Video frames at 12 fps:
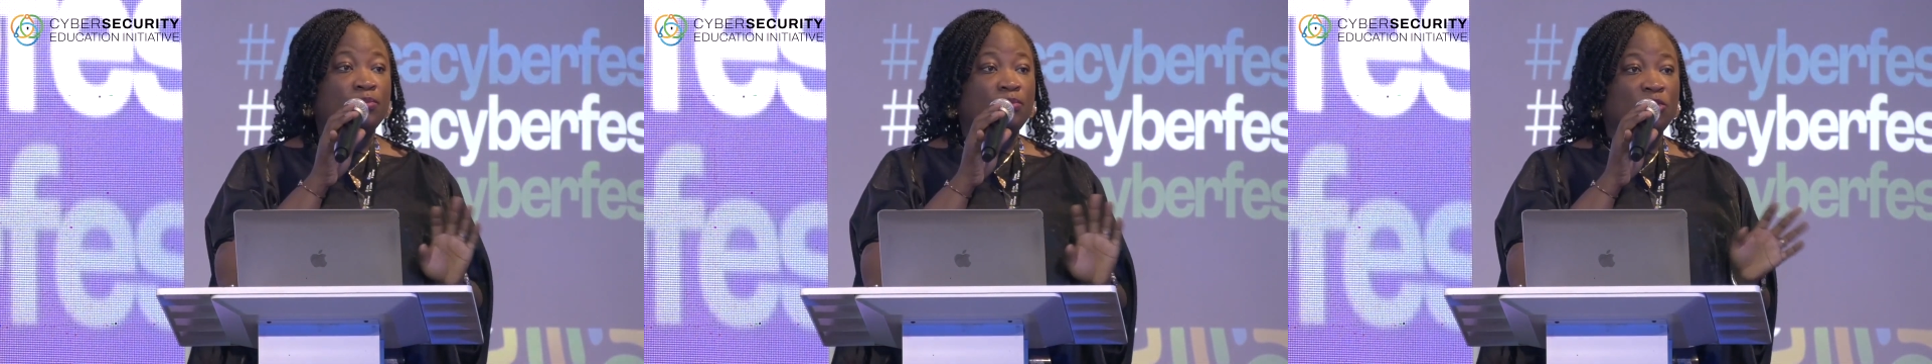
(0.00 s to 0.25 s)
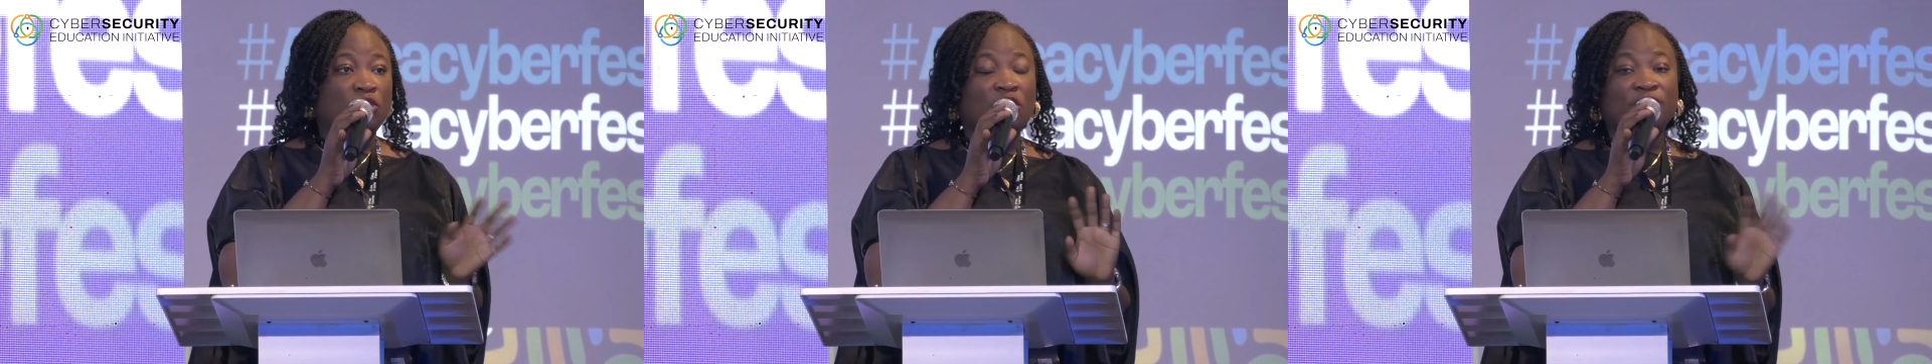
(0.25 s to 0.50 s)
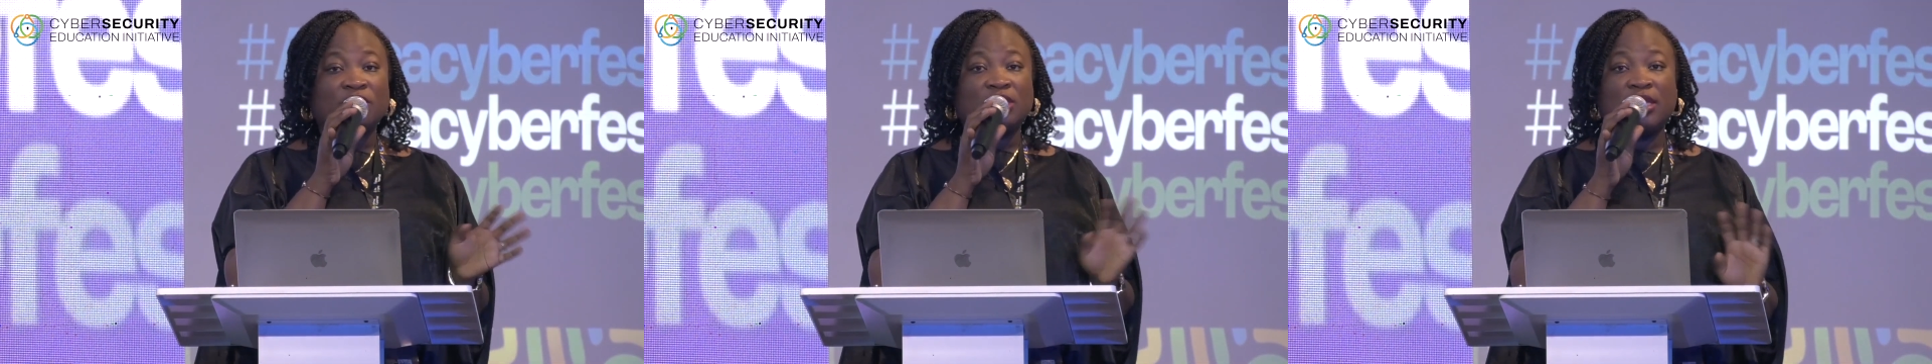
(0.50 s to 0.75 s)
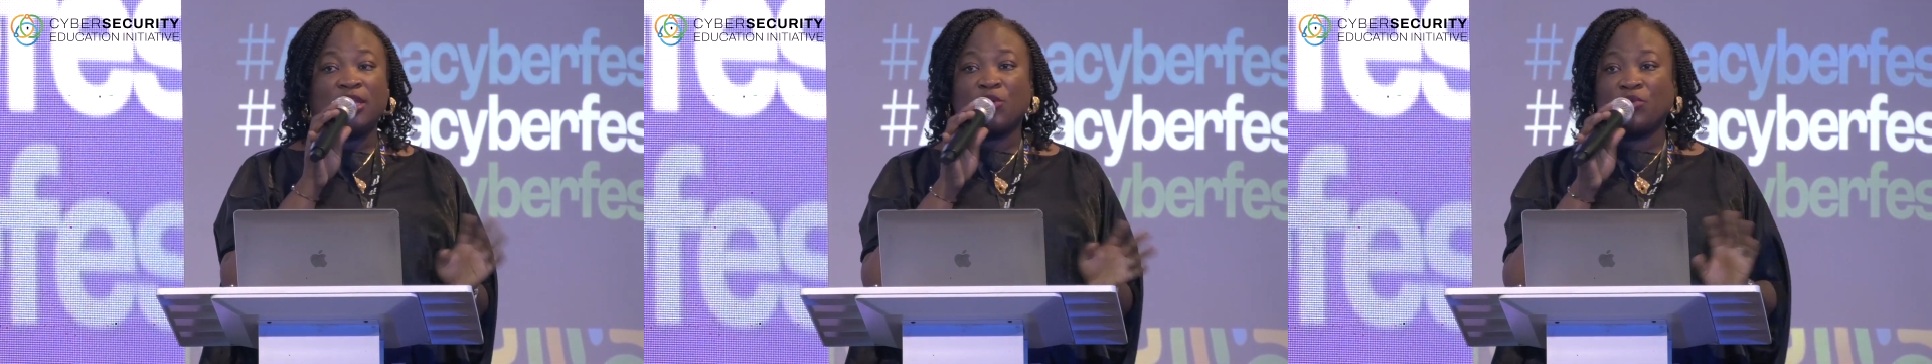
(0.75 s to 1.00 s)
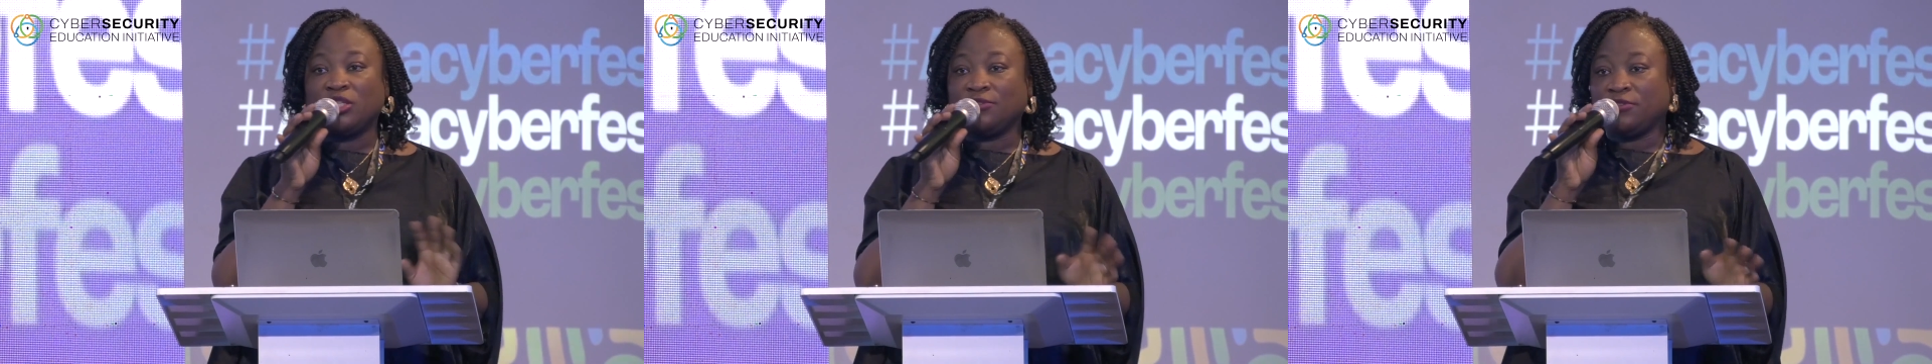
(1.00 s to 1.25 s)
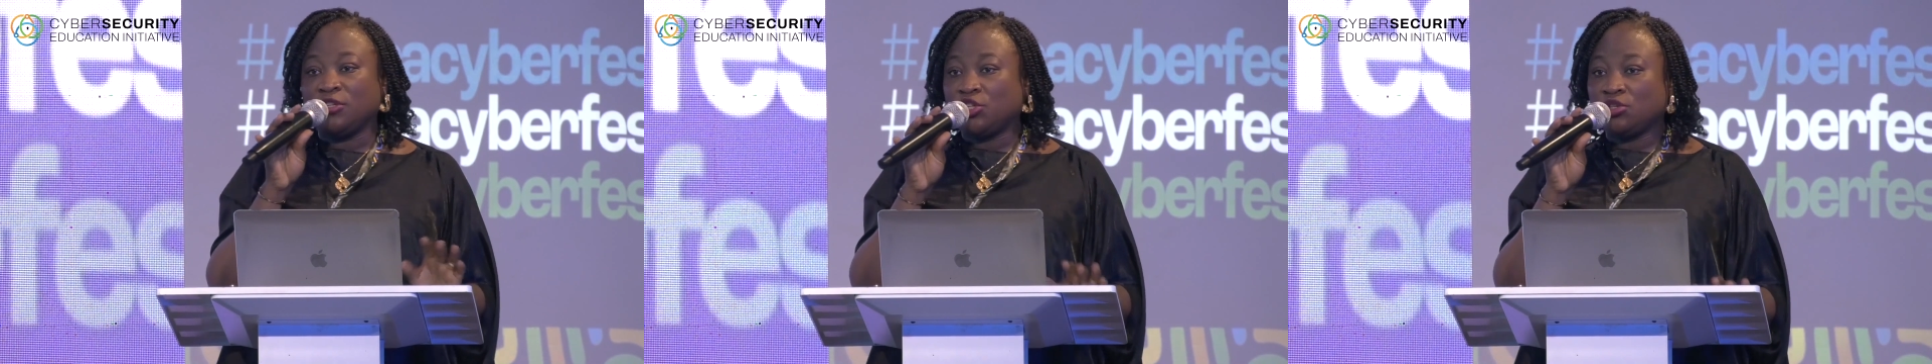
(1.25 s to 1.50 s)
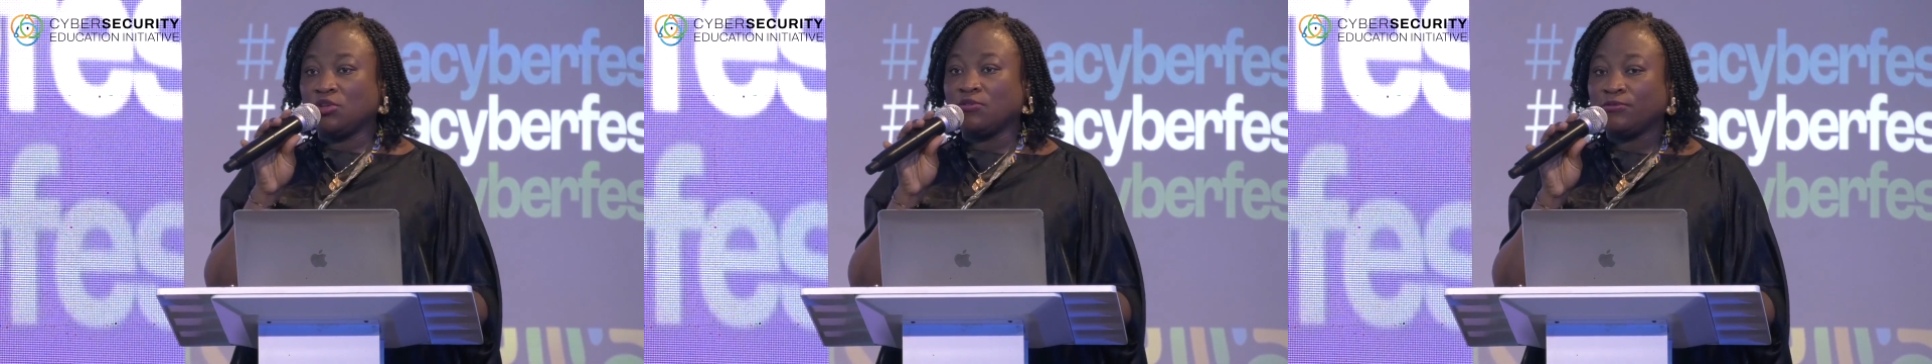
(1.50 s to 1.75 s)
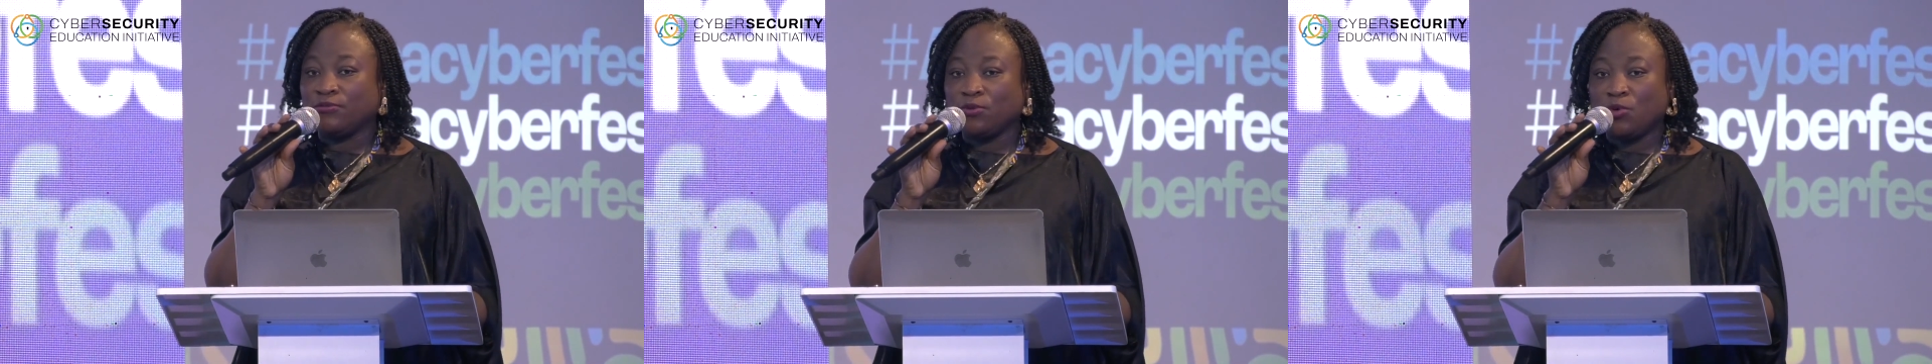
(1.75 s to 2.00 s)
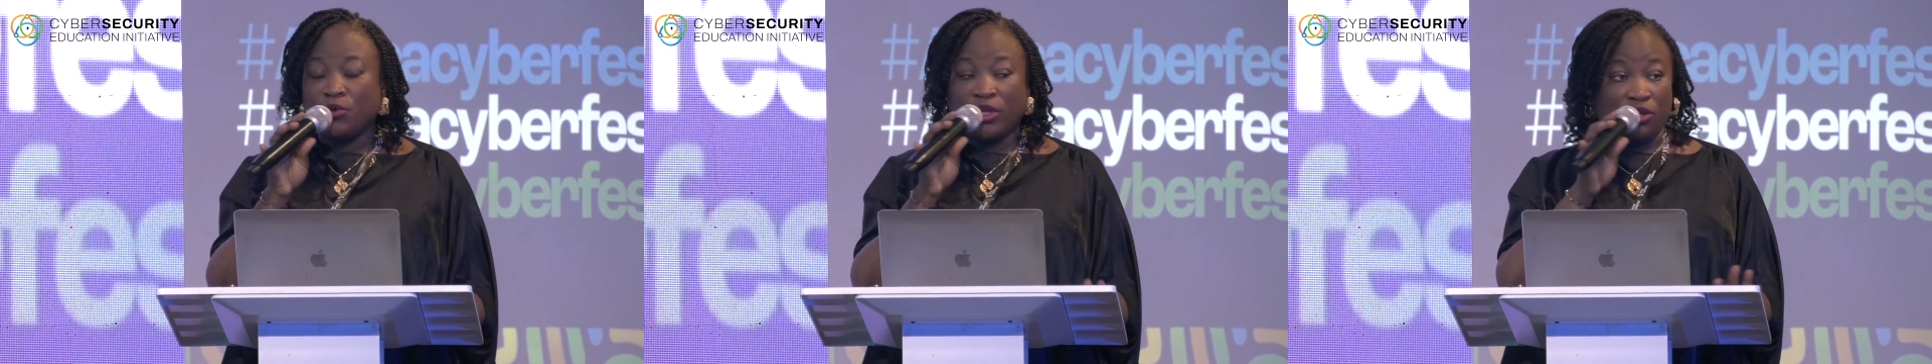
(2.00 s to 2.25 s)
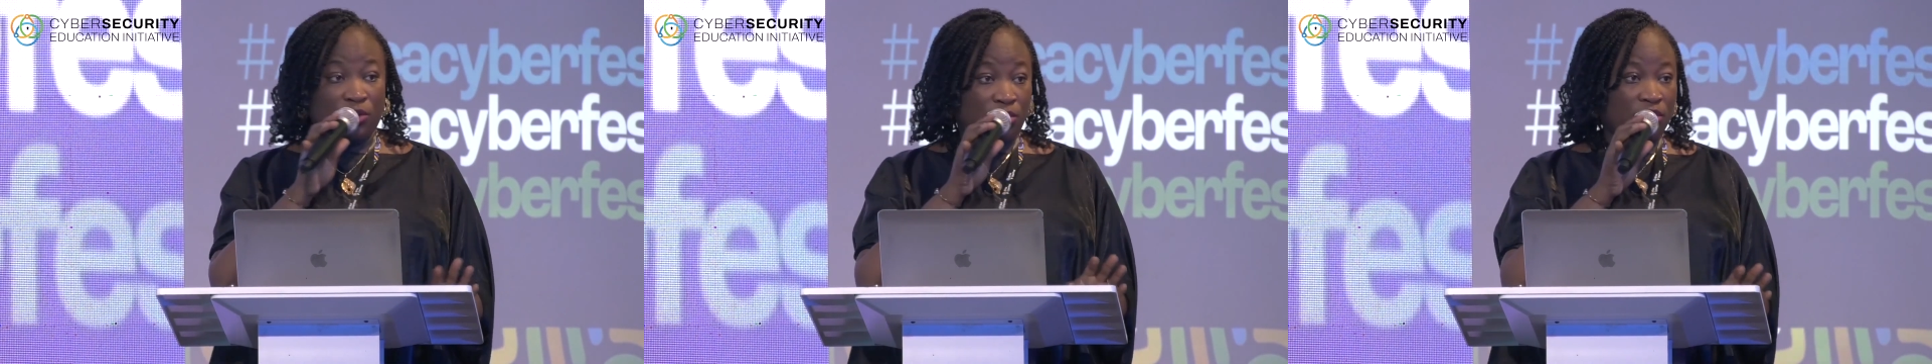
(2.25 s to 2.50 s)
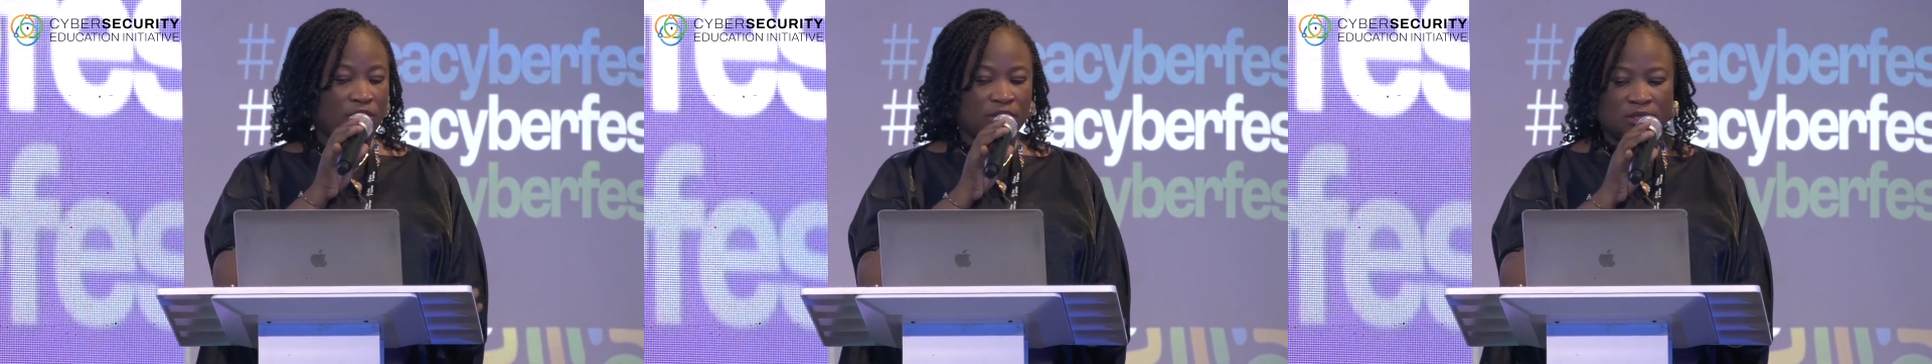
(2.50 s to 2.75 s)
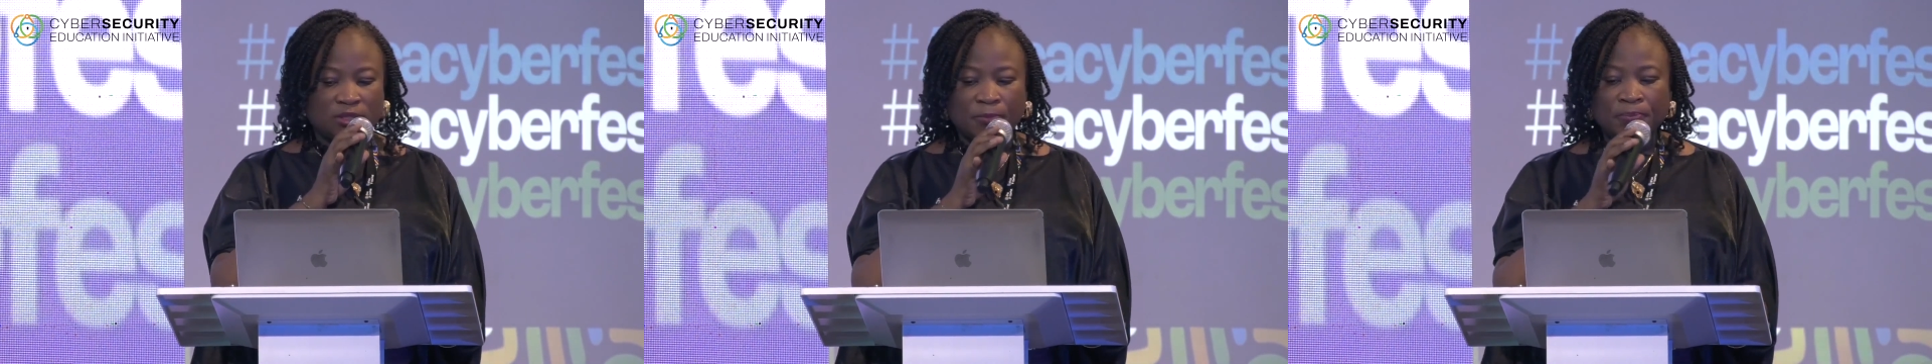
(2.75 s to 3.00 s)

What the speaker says: universally agreed definition of who youth is.